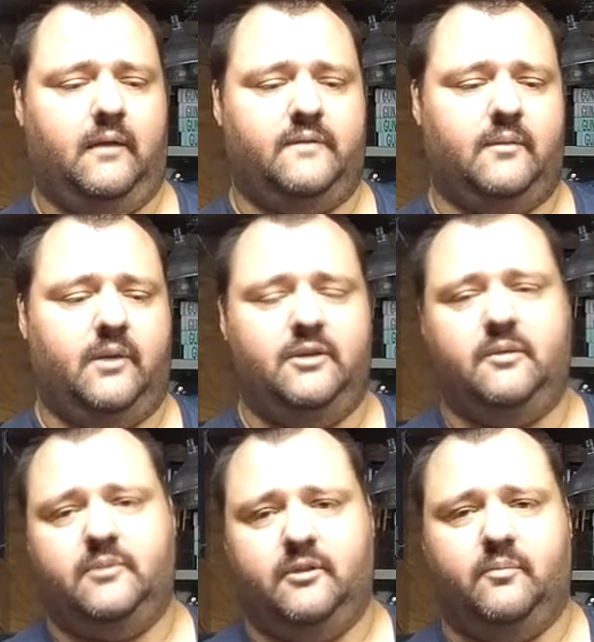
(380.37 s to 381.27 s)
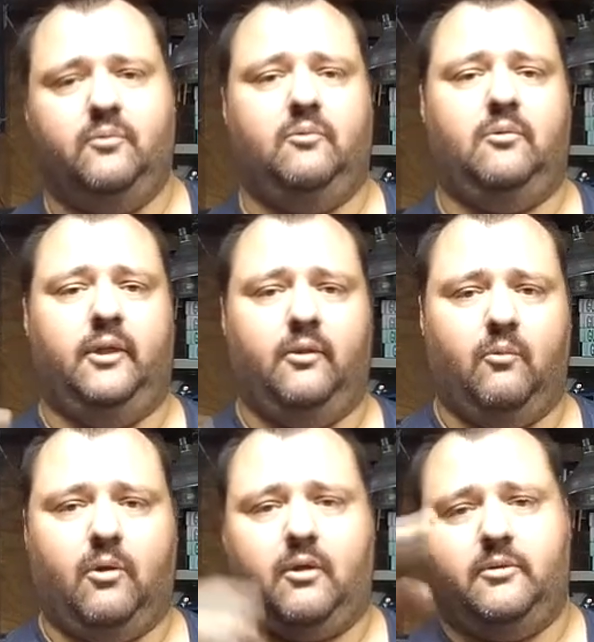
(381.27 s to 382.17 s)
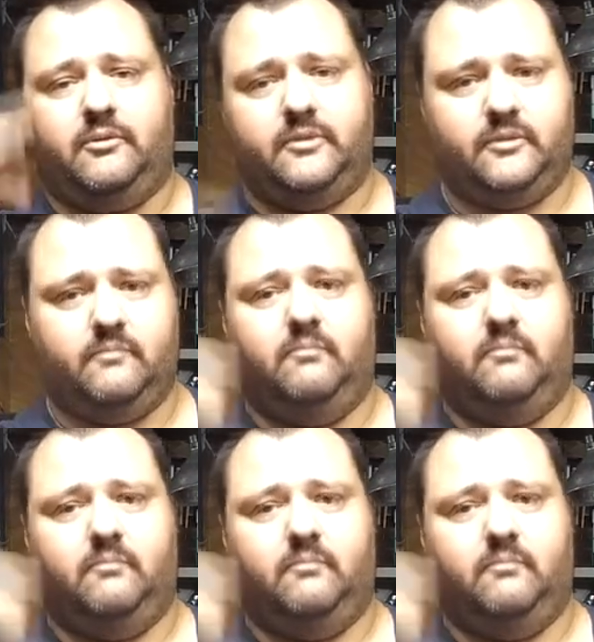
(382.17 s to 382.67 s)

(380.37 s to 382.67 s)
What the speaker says: somebody jumps in the pool and the water's,